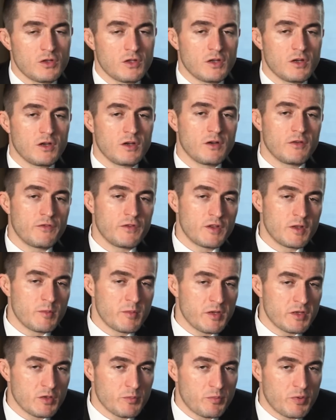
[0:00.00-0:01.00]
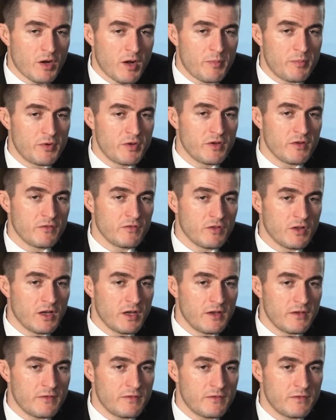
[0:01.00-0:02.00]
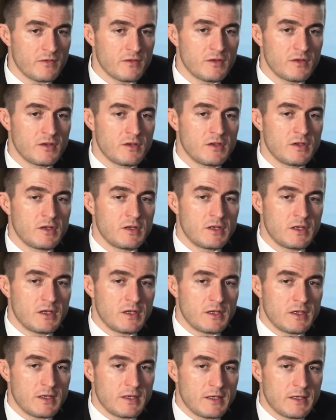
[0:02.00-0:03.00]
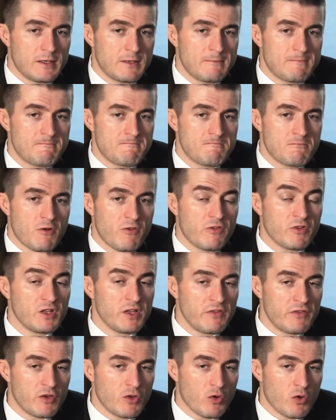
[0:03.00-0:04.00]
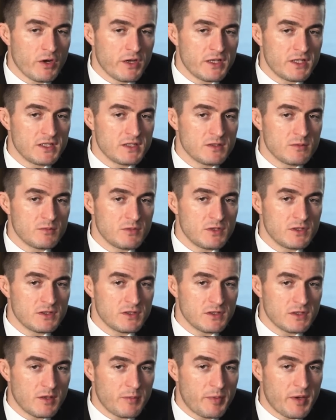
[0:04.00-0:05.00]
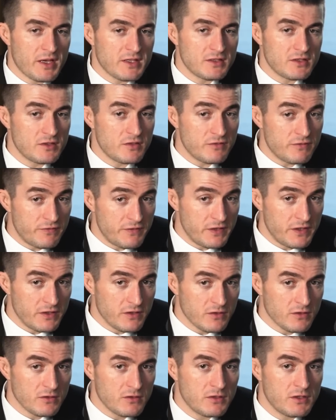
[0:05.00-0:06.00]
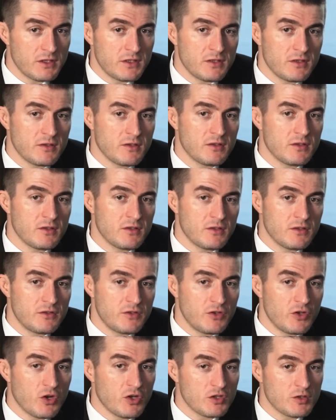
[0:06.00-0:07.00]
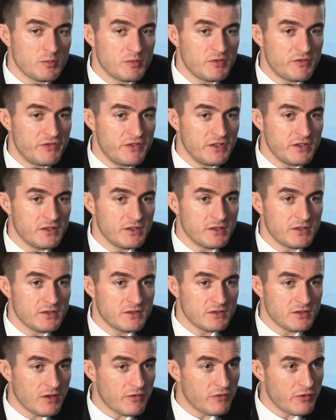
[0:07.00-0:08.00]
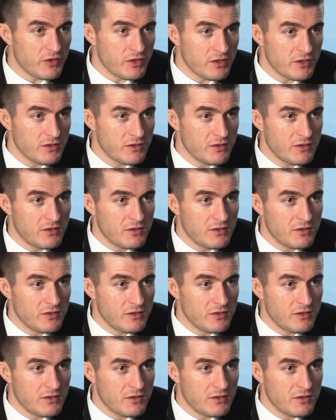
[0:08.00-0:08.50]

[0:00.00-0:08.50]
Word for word: the fundamental property of life, of a living organism, is the capacity to feel, and the, the ultimate feeling is suffering.